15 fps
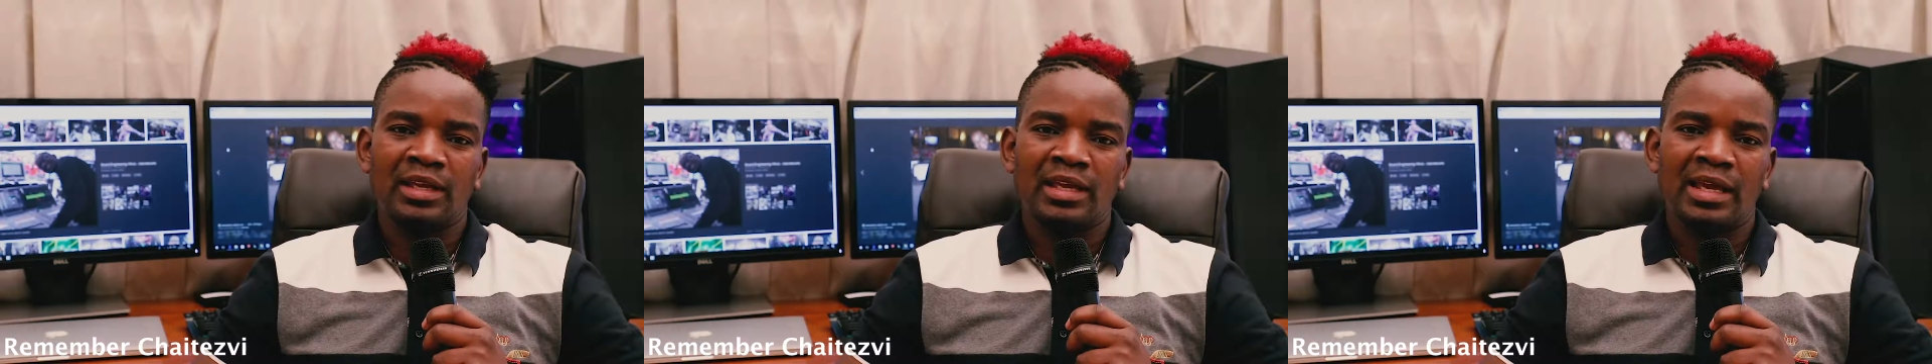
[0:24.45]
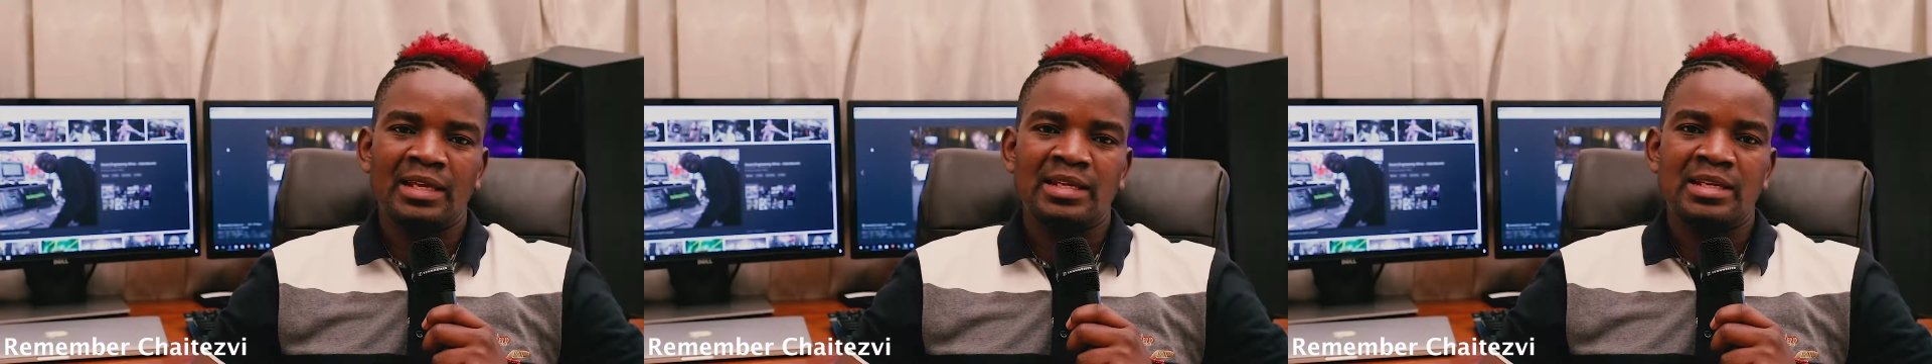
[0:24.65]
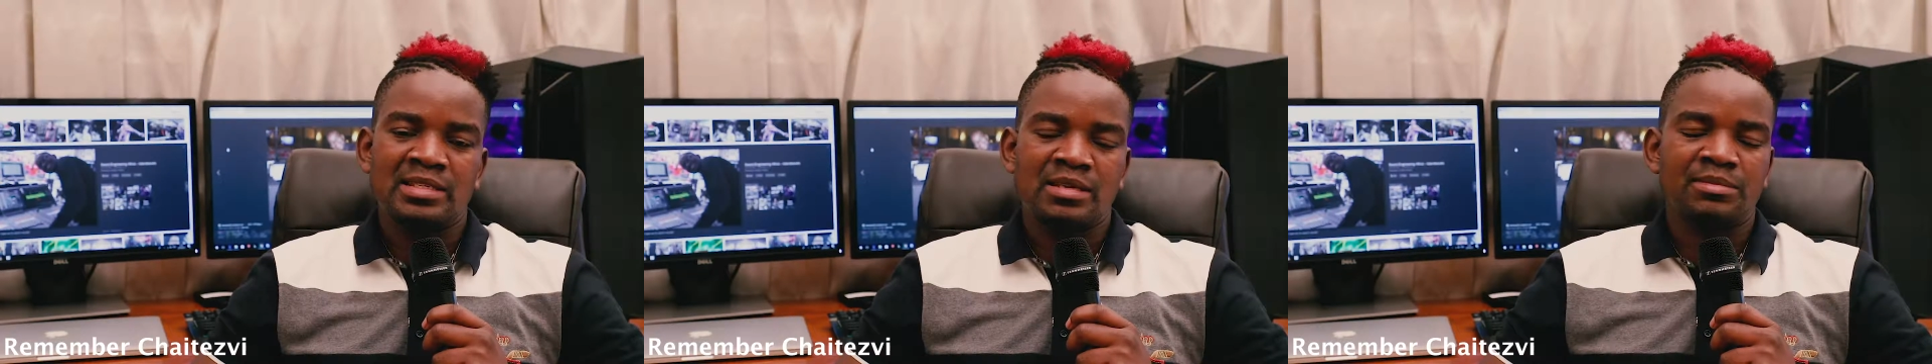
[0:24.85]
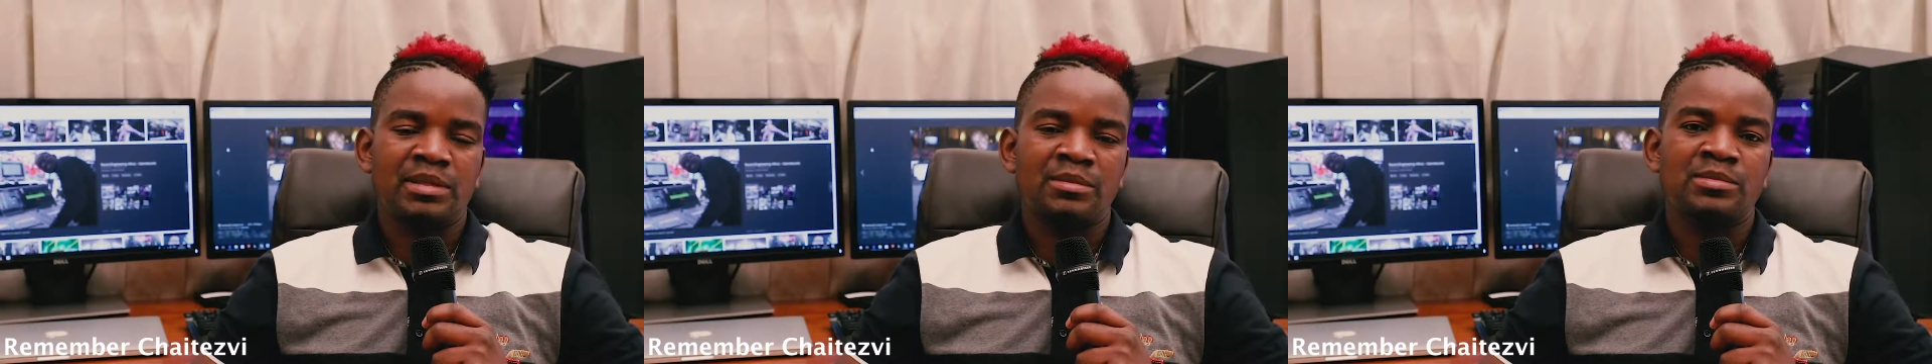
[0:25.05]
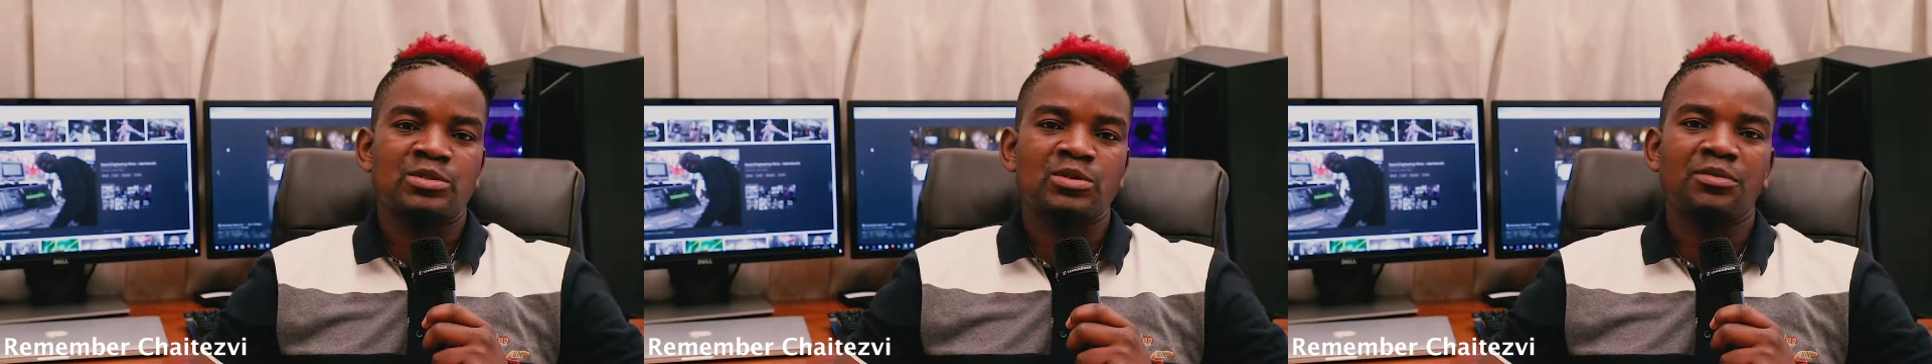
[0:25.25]
and
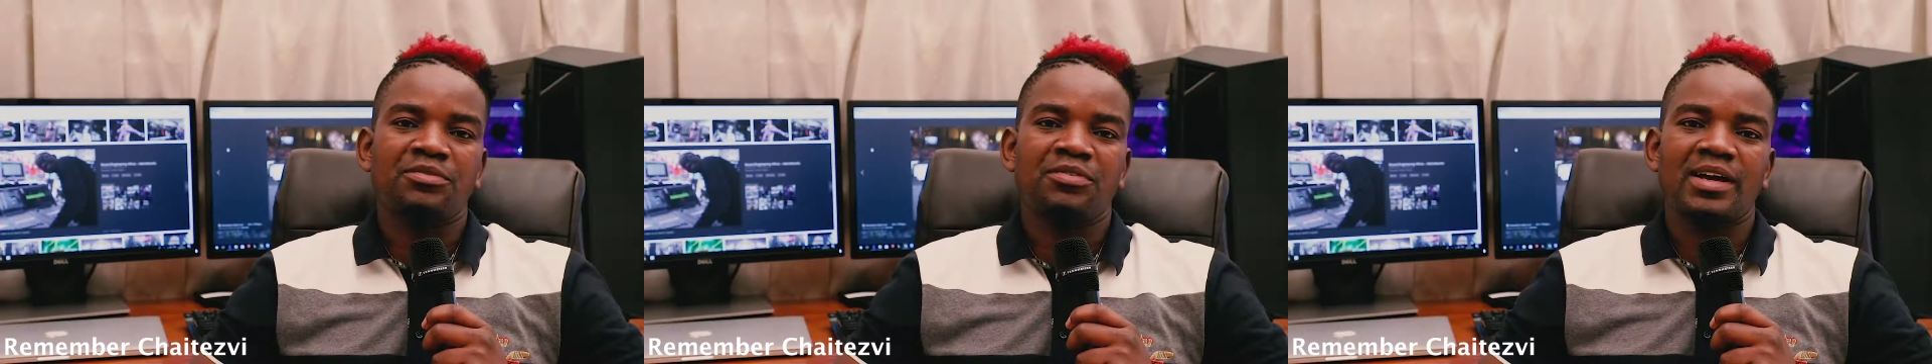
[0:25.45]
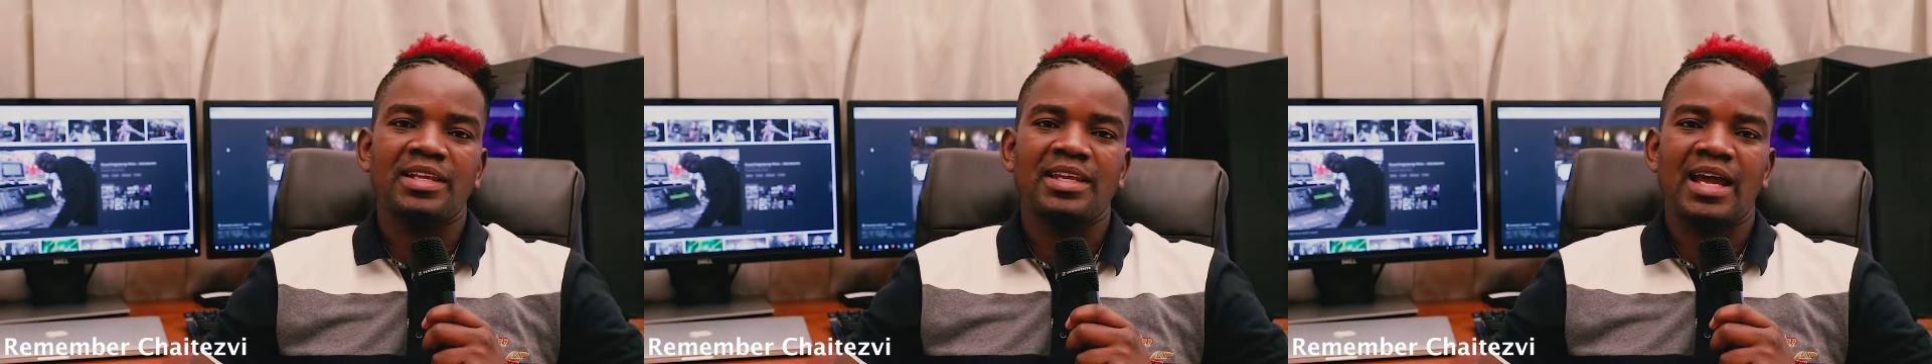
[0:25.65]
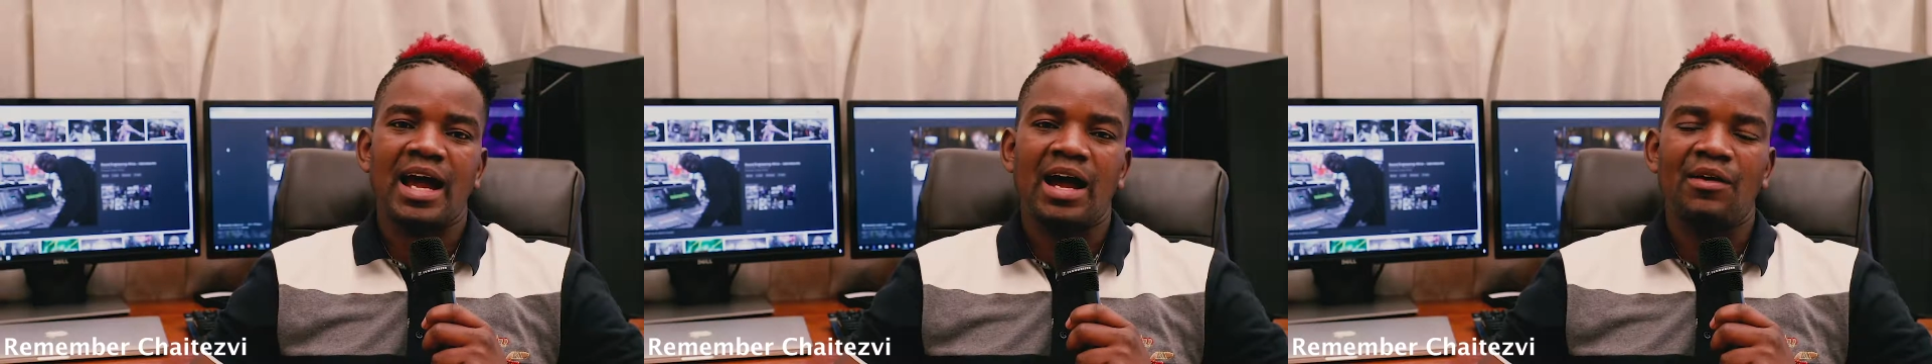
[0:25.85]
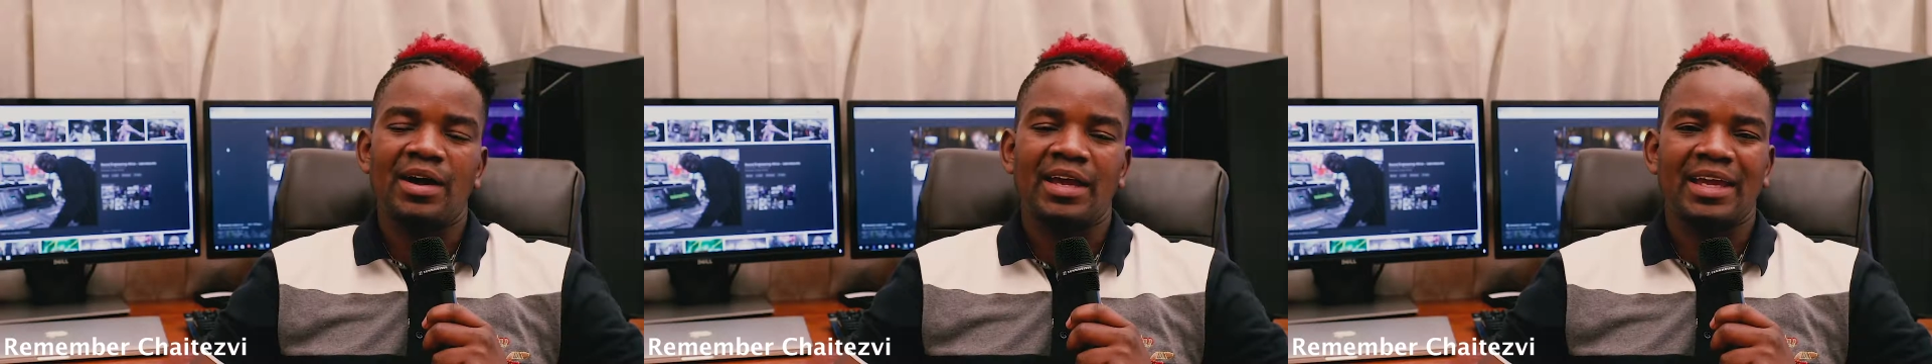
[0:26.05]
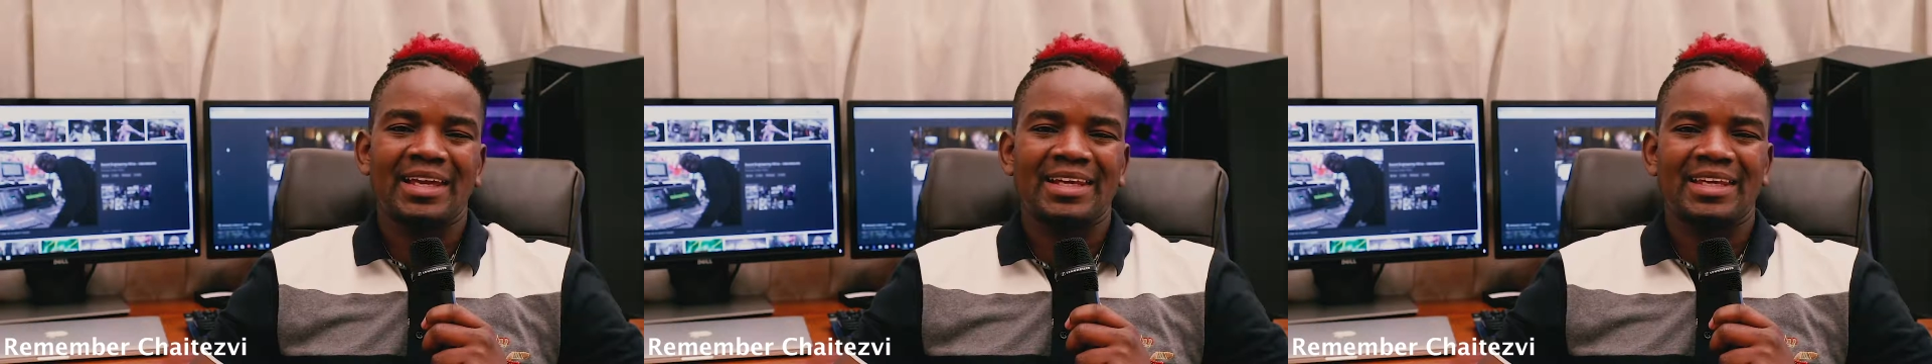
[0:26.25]
sometimes so funny how I
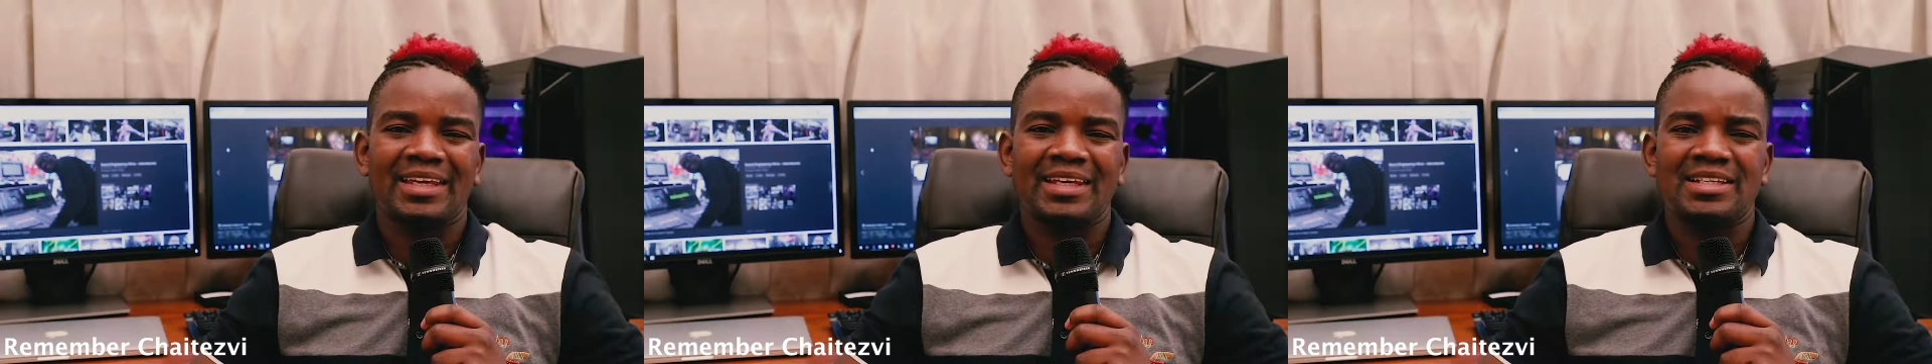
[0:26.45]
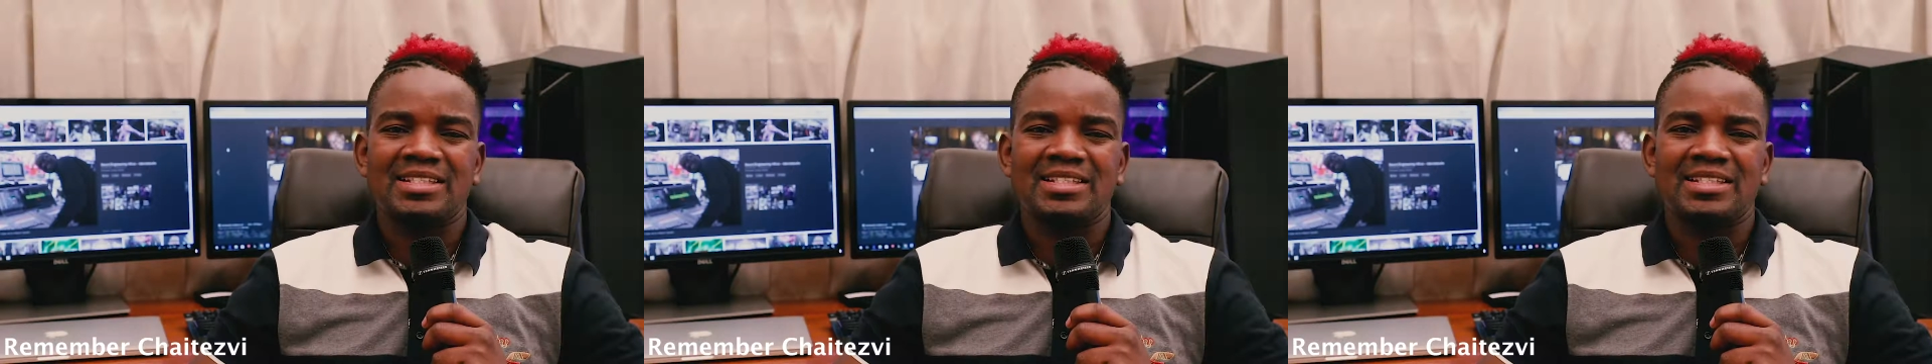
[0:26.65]
kind of get